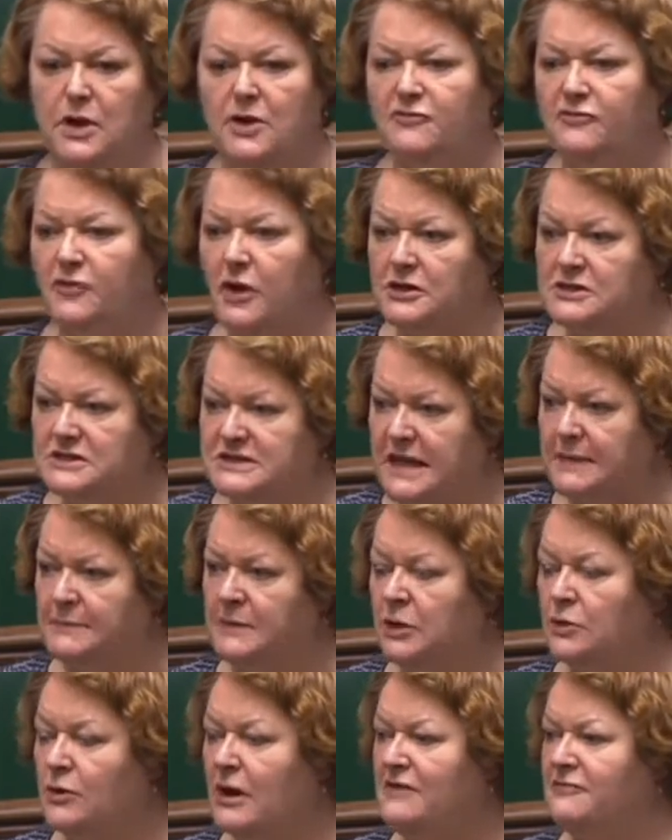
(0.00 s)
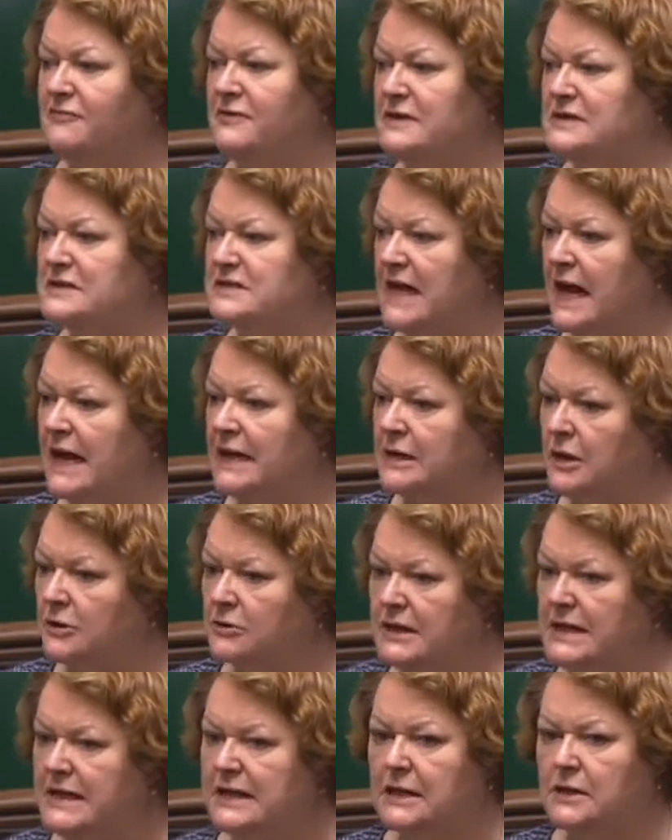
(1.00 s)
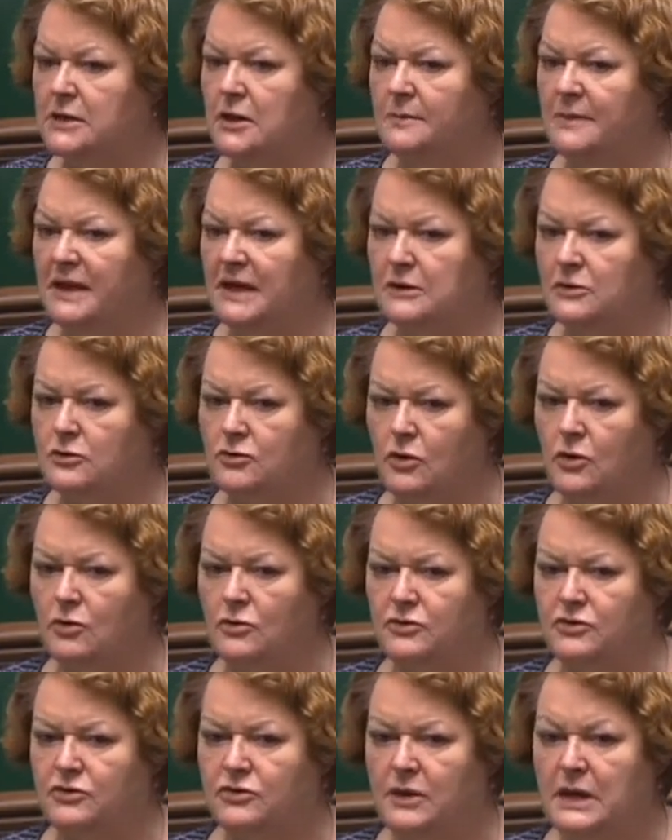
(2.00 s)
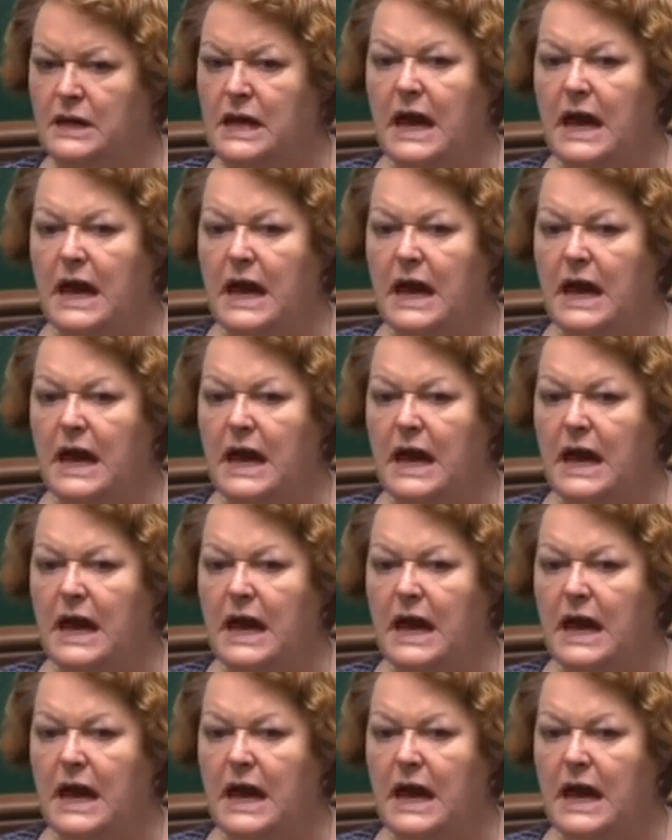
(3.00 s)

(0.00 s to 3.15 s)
for our demographics and our economic growth.